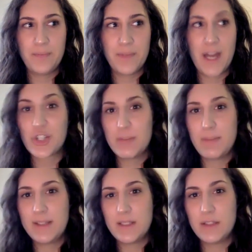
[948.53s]
actually
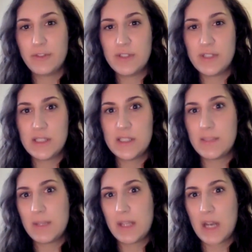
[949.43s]
makes a difference and is
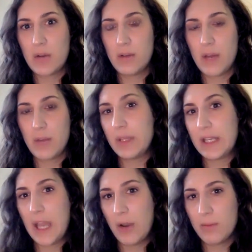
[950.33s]
something that I really
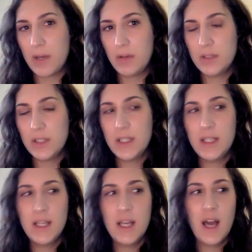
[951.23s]
care about.
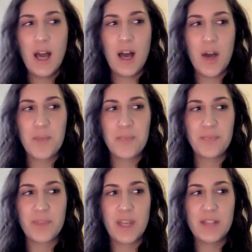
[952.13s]

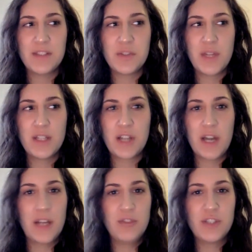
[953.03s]
And so then it
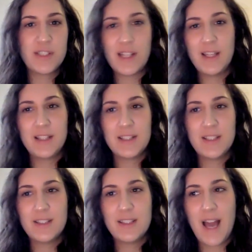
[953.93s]
kind of just like
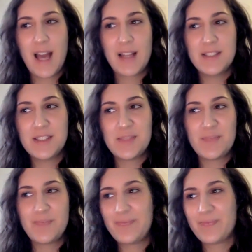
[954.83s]
has
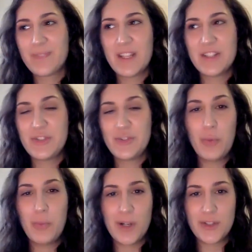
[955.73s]

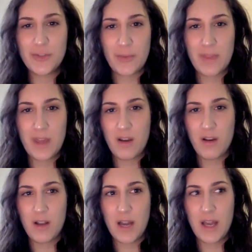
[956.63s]
snowballed from
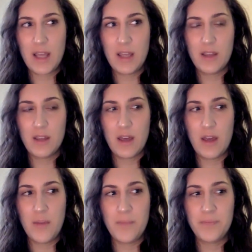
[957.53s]
there. I
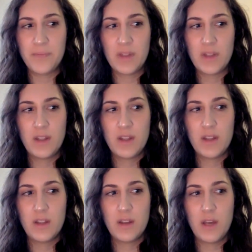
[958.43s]

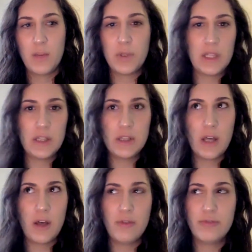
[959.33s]
really
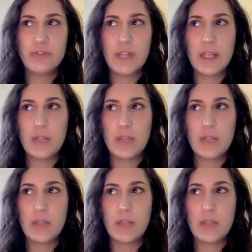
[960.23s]
love like